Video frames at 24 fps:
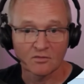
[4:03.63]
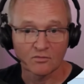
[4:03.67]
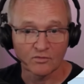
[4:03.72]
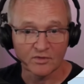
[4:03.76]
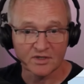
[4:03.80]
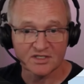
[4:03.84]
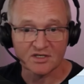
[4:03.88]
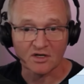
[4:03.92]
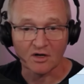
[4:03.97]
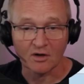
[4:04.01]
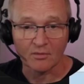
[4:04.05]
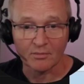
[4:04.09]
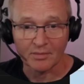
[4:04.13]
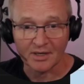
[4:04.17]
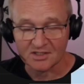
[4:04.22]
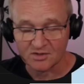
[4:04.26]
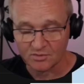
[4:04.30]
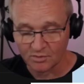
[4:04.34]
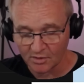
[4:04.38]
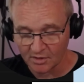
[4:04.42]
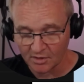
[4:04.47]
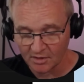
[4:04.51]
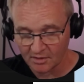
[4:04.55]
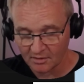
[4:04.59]
restart
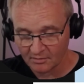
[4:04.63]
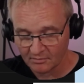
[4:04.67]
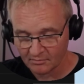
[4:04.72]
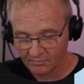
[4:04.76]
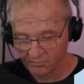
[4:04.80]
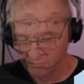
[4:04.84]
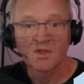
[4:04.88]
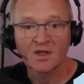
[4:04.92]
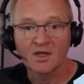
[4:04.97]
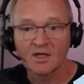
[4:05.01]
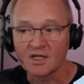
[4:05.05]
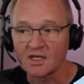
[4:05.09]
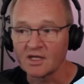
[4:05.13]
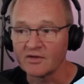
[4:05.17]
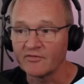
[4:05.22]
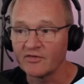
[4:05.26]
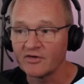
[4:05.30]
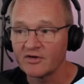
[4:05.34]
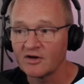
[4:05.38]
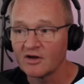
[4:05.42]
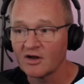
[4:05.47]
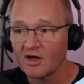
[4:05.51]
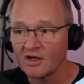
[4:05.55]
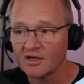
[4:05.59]
password. Give
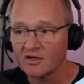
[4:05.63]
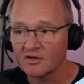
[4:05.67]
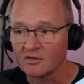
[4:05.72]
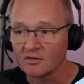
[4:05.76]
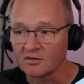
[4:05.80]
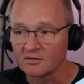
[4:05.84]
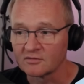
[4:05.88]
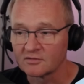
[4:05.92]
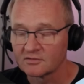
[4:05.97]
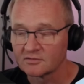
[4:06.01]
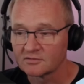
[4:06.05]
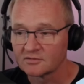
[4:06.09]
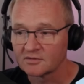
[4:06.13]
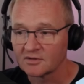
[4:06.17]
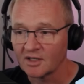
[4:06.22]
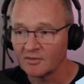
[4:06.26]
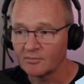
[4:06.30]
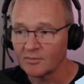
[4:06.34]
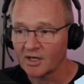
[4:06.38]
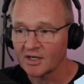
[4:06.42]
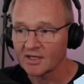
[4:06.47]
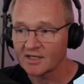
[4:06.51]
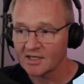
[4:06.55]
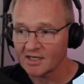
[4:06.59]
it an icon.
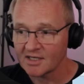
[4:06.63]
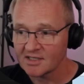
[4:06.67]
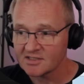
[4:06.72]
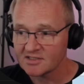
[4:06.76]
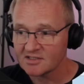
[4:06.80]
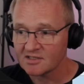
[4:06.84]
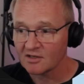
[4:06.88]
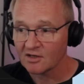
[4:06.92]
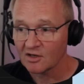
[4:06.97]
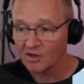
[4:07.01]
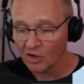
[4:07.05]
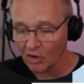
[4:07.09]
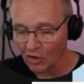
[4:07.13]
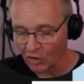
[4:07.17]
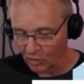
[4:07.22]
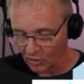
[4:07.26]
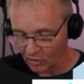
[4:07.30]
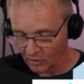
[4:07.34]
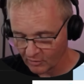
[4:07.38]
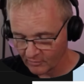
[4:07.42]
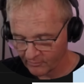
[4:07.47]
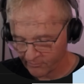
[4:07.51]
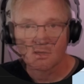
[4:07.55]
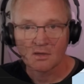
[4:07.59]
In my case,
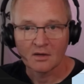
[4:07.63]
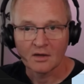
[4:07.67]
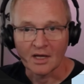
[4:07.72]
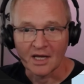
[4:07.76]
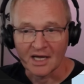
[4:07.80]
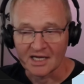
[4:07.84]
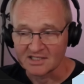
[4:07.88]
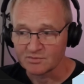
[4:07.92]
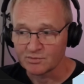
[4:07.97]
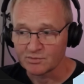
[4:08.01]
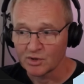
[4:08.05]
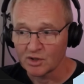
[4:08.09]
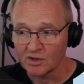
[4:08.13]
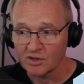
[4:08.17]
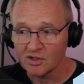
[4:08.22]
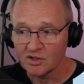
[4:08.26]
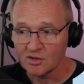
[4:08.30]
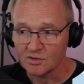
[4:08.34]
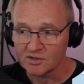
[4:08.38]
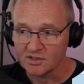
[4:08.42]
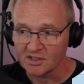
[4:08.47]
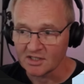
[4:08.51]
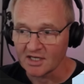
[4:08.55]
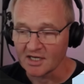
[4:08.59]
lock. As per the
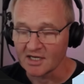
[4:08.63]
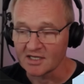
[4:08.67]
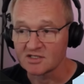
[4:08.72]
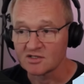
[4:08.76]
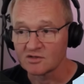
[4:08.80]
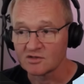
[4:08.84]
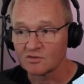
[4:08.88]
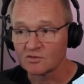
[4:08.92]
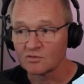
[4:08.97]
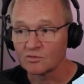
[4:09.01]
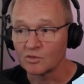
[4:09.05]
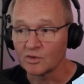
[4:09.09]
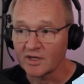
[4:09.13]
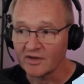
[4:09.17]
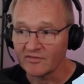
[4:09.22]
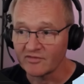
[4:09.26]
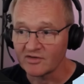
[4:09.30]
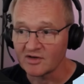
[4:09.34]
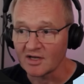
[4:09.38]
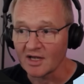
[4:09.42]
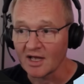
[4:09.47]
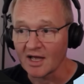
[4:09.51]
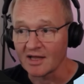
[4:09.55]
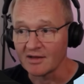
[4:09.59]
user case, we'll give
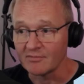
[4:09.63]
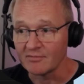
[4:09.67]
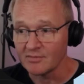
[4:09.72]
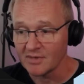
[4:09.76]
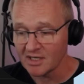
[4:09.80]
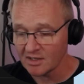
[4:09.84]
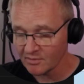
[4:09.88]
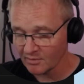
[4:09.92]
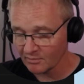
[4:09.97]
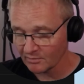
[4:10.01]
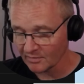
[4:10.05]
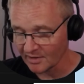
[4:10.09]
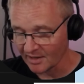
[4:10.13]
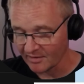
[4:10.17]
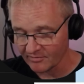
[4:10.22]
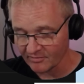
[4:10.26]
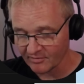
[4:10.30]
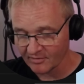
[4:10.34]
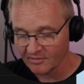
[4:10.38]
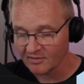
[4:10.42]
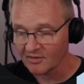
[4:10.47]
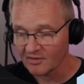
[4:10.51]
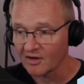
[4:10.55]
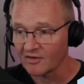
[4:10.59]
it a minimum
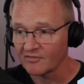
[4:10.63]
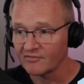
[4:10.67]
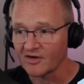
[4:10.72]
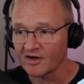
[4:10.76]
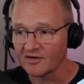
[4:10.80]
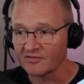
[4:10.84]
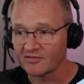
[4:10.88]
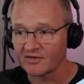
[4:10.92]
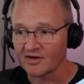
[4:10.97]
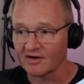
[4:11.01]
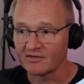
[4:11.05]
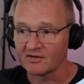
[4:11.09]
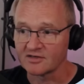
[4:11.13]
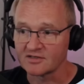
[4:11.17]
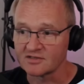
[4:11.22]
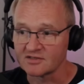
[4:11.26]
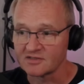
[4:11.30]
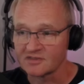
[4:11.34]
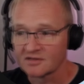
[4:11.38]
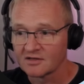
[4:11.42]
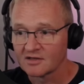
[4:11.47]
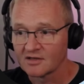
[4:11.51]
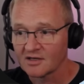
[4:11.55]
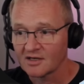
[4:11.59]
length of 5
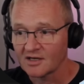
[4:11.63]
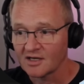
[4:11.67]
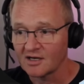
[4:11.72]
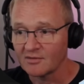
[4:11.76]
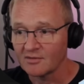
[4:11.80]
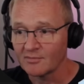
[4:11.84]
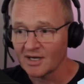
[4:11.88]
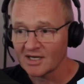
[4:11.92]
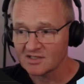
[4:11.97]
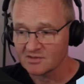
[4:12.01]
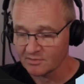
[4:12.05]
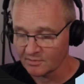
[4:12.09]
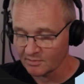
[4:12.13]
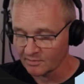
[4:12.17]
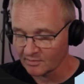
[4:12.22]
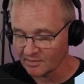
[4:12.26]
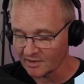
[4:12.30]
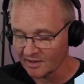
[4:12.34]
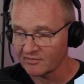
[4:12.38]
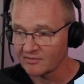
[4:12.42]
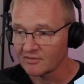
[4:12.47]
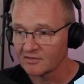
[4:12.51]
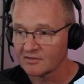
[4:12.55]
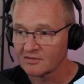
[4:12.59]
characters and a maximum
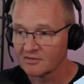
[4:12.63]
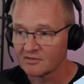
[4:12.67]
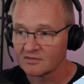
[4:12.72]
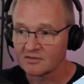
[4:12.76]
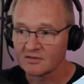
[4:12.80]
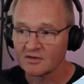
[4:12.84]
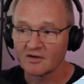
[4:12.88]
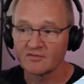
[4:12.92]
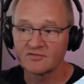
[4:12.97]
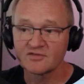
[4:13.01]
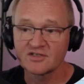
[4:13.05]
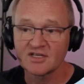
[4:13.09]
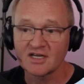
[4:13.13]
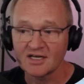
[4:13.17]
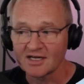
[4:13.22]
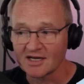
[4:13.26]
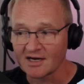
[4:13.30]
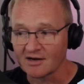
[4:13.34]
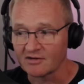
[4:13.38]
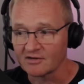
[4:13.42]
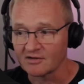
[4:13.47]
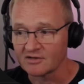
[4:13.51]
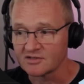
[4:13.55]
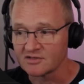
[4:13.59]
length of 10
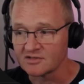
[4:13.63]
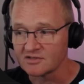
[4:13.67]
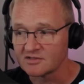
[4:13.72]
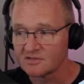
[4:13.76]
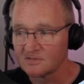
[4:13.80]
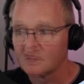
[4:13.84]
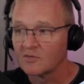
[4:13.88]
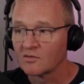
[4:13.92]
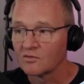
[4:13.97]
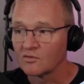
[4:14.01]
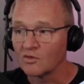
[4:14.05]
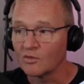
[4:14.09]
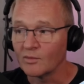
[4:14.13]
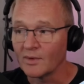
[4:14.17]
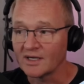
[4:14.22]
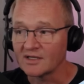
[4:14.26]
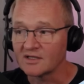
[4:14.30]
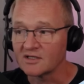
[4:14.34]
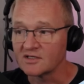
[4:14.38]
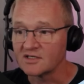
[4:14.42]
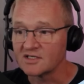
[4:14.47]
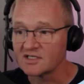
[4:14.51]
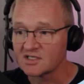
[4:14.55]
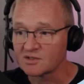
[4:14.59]
characters. We'll make
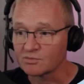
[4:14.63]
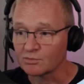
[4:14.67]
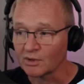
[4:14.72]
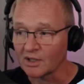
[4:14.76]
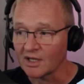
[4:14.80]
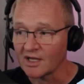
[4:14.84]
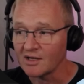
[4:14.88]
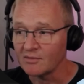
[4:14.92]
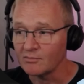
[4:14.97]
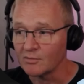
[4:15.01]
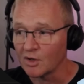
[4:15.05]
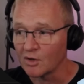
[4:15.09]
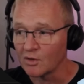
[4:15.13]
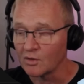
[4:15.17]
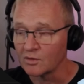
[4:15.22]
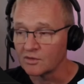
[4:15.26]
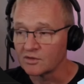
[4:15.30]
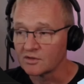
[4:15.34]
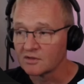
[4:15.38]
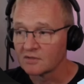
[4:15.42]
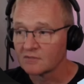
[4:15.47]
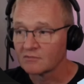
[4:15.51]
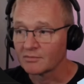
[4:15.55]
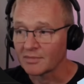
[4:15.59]
the display
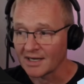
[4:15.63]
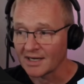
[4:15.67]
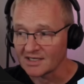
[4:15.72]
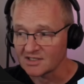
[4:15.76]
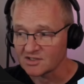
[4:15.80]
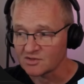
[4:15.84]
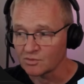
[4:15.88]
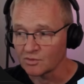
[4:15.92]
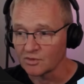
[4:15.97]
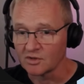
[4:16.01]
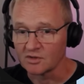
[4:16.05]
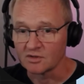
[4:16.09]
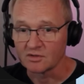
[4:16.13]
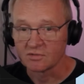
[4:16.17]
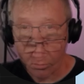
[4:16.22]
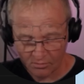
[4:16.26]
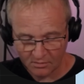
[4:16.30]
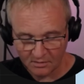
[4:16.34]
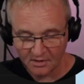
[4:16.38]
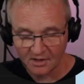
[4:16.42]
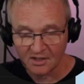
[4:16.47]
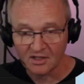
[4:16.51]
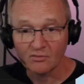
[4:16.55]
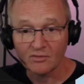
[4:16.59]
mode password.
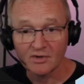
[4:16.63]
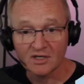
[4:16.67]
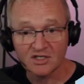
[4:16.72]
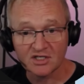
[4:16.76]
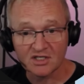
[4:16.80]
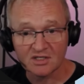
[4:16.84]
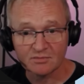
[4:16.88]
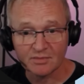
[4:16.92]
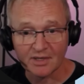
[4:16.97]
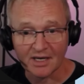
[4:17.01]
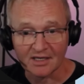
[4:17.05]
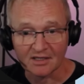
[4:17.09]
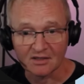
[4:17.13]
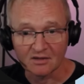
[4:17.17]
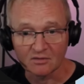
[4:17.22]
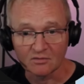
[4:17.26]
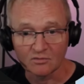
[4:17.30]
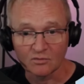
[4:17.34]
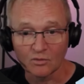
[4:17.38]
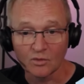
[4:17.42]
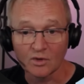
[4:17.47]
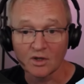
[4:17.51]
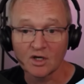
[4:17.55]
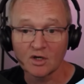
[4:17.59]
In the regex pattern,
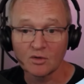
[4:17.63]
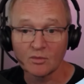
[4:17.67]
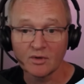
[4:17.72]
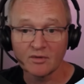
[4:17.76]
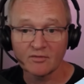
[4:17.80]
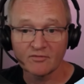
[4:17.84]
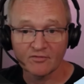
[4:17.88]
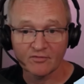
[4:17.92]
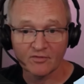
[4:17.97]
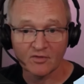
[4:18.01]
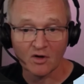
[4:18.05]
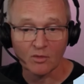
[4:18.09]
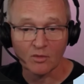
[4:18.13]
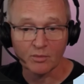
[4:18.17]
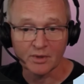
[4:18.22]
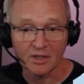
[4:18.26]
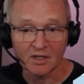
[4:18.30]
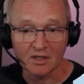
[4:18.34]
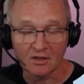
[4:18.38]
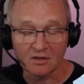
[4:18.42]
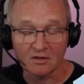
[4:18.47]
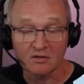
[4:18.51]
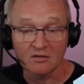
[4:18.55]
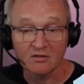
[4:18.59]
we're going to be
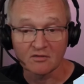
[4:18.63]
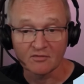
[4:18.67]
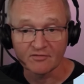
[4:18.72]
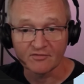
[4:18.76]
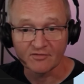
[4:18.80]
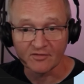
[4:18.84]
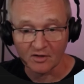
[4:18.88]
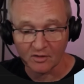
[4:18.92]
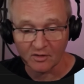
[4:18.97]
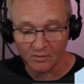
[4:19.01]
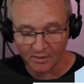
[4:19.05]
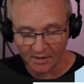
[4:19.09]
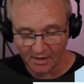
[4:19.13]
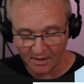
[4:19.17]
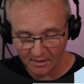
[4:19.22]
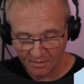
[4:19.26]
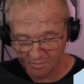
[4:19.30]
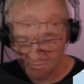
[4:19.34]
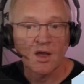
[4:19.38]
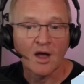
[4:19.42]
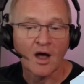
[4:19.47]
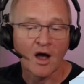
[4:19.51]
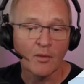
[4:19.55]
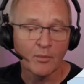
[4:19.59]
copying the following.
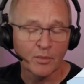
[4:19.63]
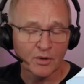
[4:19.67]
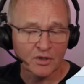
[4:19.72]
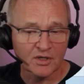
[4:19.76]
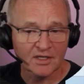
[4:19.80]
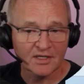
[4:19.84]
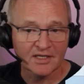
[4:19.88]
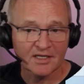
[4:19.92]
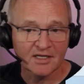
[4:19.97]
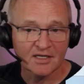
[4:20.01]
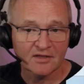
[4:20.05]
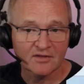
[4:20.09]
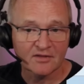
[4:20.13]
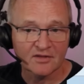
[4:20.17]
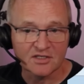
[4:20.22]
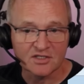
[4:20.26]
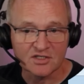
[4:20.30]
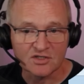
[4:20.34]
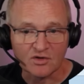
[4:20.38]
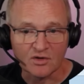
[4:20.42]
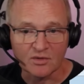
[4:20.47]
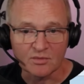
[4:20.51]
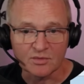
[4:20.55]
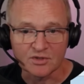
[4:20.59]
I'll put a link in the
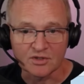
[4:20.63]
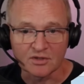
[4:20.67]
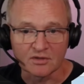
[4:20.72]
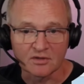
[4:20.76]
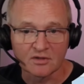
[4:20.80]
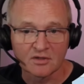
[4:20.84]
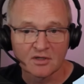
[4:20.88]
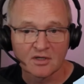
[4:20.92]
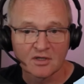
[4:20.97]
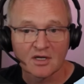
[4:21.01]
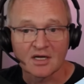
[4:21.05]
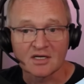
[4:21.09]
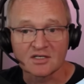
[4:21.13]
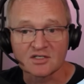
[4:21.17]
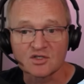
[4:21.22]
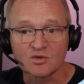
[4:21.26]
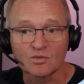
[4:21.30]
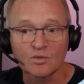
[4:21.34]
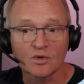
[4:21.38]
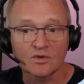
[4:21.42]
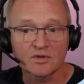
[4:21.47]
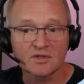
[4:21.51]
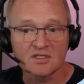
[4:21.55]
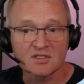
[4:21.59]
description as to
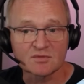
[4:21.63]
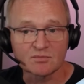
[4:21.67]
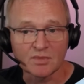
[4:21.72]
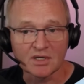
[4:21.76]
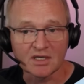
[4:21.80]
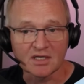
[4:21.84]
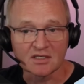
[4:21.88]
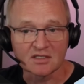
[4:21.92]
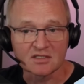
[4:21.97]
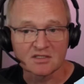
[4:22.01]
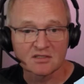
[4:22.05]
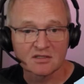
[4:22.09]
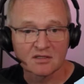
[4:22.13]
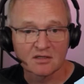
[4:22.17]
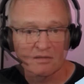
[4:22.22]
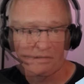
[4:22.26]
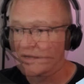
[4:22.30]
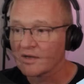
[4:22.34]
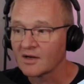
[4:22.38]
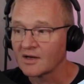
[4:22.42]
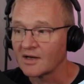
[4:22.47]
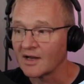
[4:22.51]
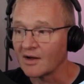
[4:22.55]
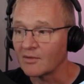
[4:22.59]
what this means.
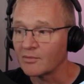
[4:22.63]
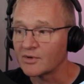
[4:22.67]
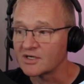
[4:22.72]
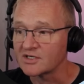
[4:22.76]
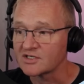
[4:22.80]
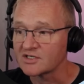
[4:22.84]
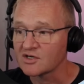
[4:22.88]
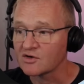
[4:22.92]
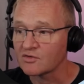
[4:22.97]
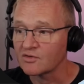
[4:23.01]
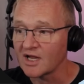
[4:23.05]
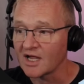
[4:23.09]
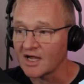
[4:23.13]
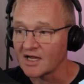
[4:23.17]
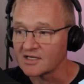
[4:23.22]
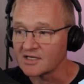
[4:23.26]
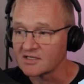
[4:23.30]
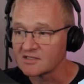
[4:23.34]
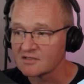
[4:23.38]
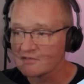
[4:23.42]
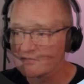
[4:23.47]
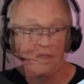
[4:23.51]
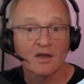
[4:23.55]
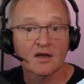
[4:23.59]
Now press
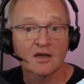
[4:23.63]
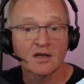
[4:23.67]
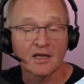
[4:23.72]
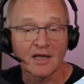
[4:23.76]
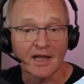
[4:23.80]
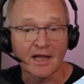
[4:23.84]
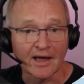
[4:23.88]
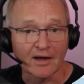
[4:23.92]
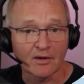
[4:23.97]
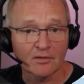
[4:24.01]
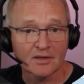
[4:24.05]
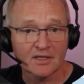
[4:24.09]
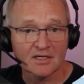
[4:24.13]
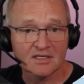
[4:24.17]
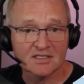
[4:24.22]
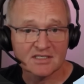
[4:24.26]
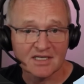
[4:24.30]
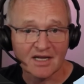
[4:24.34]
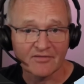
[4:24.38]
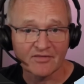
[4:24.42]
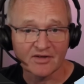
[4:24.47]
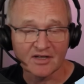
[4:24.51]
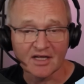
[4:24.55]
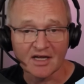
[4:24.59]
create. Now let's
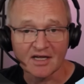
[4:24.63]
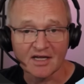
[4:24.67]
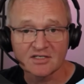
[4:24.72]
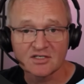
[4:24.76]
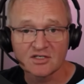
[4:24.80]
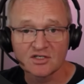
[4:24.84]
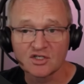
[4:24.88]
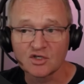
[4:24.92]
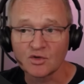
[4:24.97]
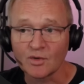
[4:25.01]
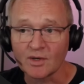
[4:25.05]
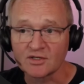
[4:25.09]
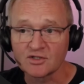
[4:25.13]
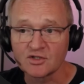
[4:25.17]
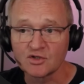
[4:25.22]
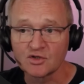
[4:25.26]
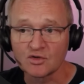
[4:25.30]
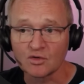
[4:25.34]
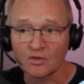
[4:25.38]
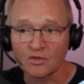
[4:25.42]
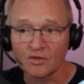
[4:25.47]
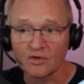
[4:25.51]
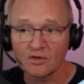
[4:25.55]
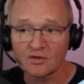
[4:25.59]
navigate to our
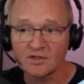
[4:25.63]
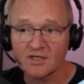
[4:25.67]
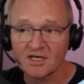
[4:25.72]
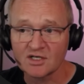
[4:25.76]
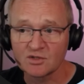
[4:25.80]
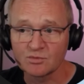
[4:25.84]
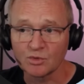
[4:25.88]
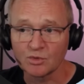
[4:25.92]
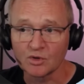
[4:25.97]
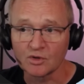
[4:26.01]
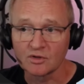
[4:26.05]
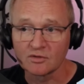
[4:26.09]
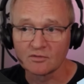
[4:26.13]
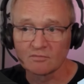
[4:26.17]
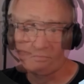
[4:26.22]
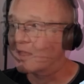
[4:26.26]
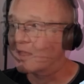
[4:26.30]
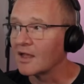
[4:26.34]
tutorial dashboard.